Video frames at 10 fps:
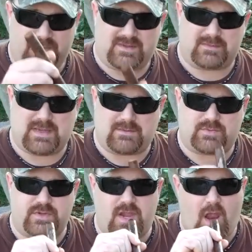
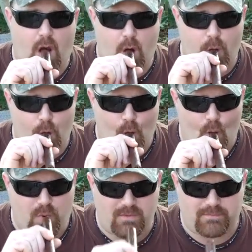Sometimes when you
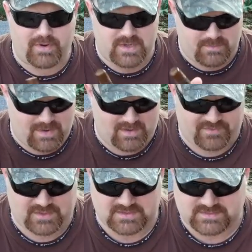put it in your
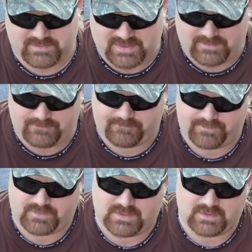mouth, you get some of that
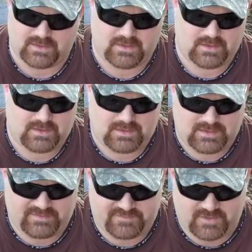
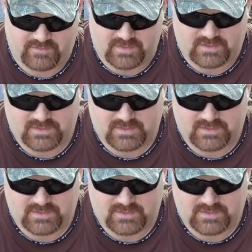leftover